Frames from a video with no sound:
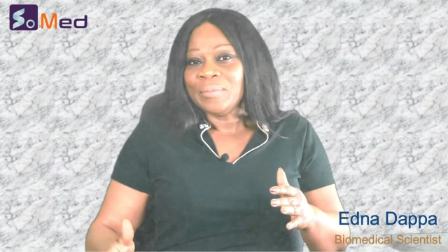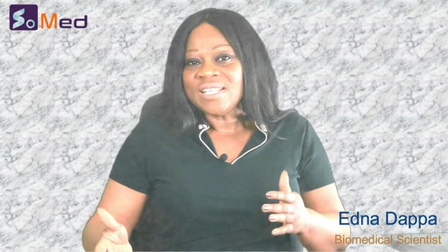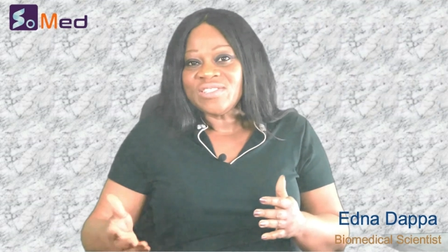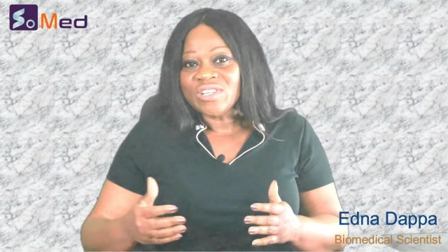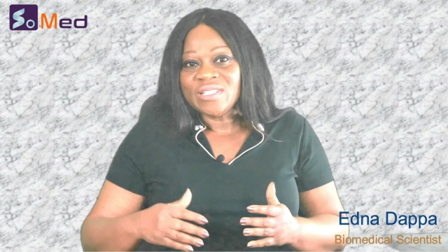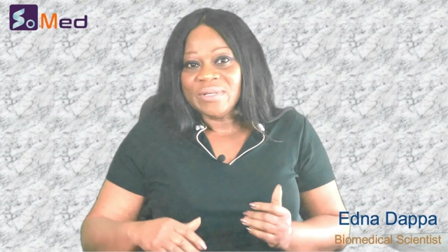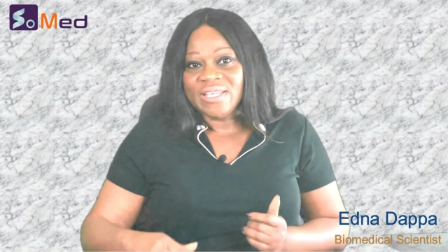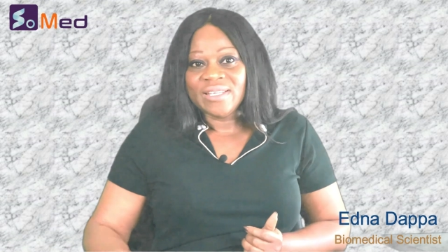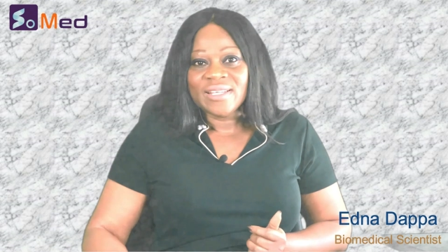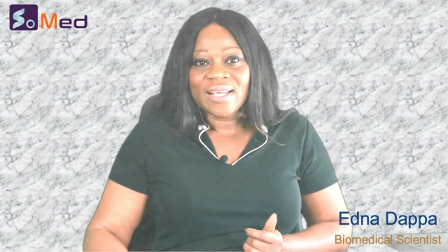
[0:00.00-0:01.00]
Please join
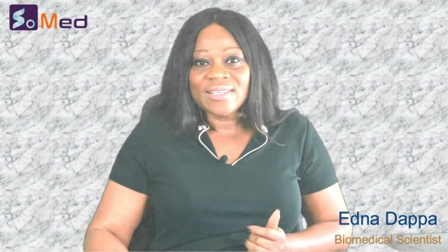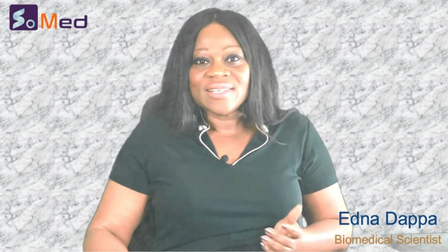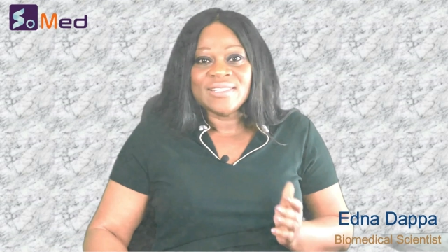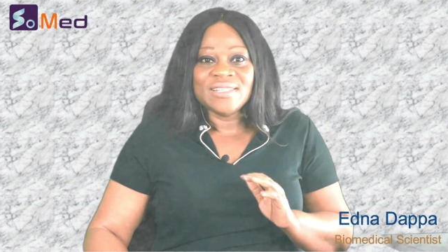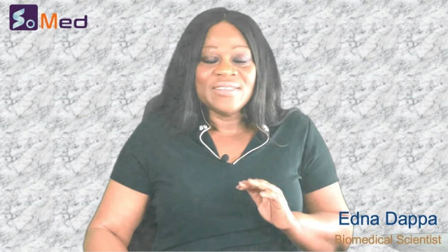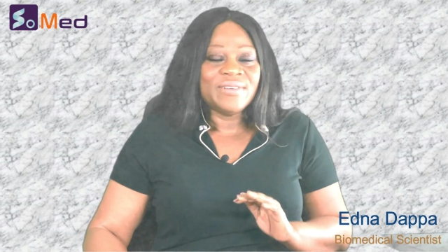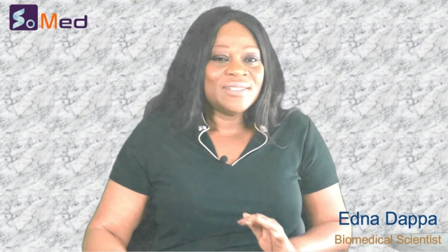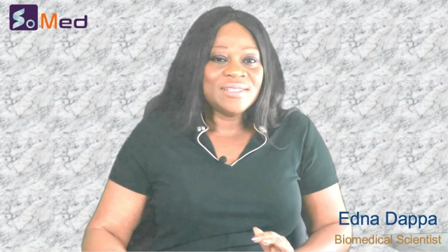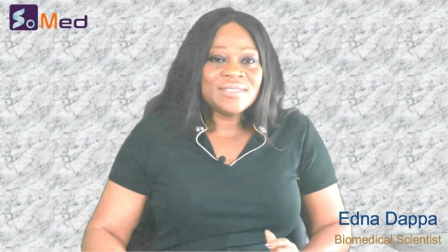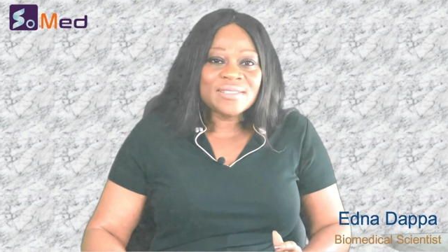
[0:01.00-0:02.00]
me as I
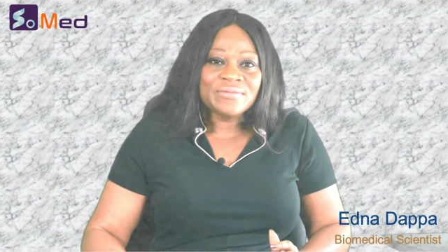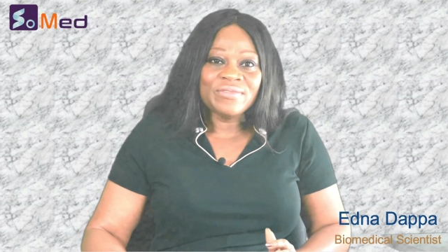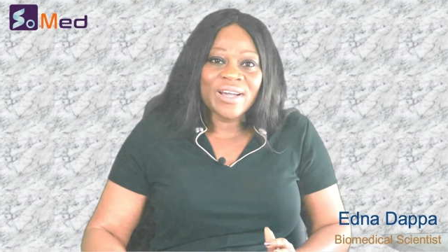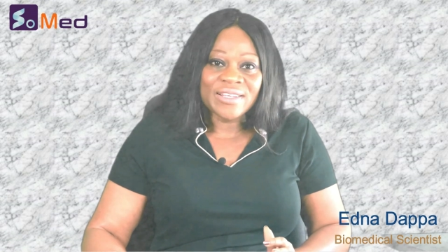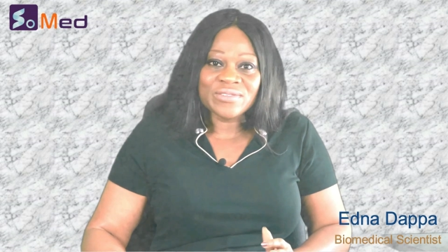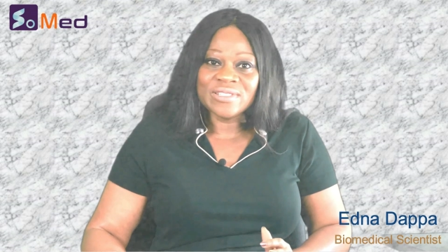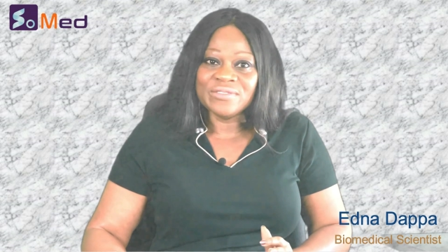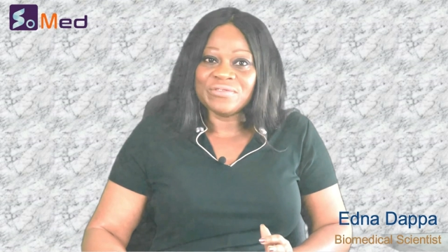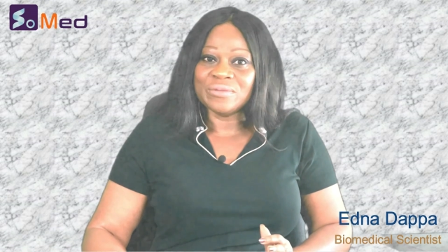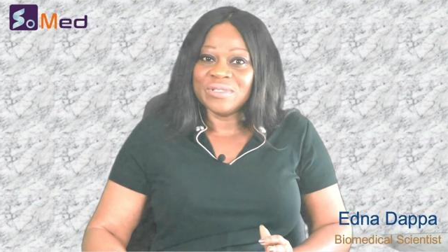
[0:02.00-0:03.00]
deliver this vital
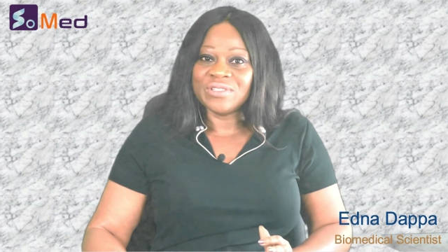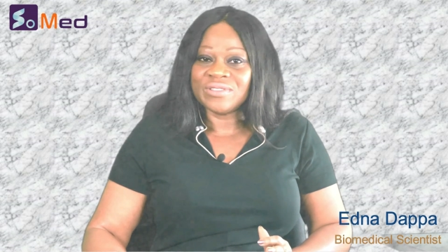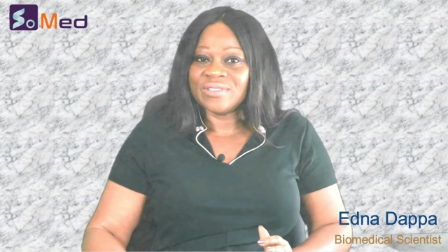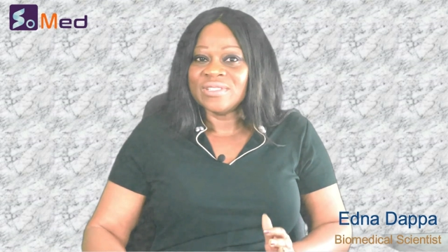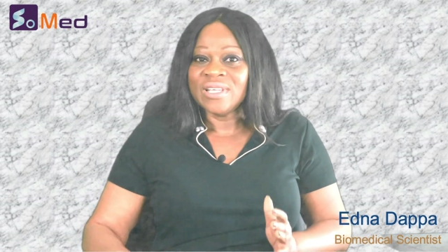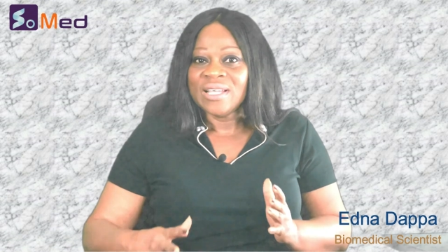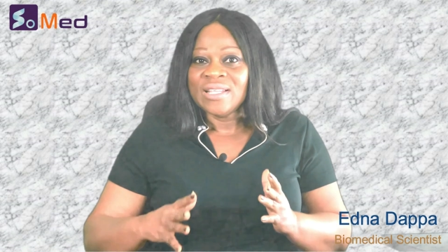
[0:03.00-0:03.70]
information